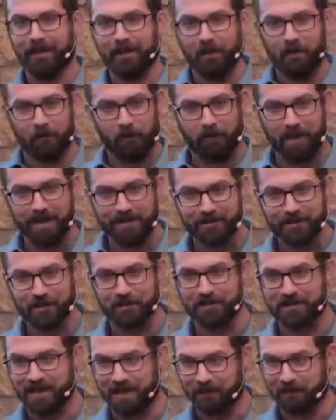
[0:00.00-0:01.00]
well, that sure
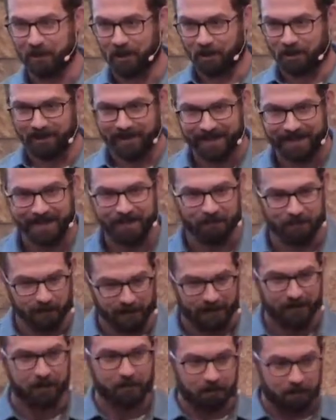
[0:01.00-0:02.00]
seemed early,
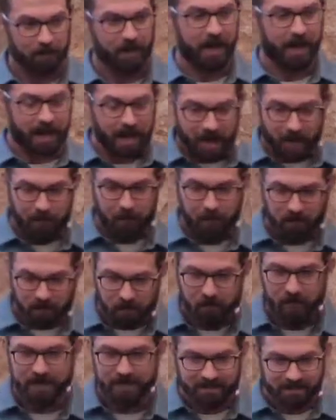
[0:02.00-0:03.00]
but, but I, I, put the
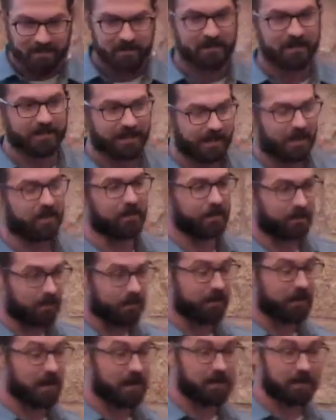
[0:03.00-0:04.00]
pieces together
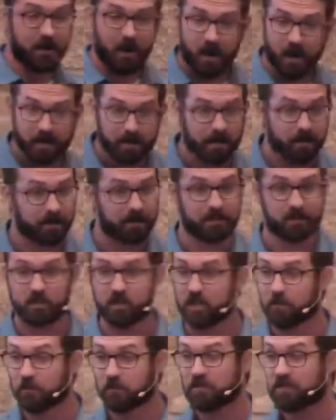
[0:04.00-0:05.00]
and I nodded, and
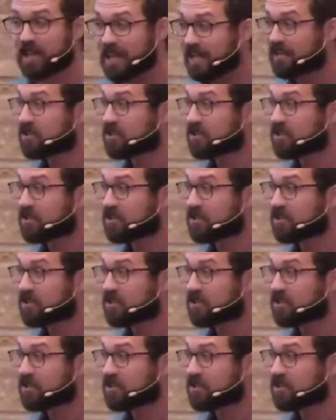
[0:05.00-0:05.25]
she was saying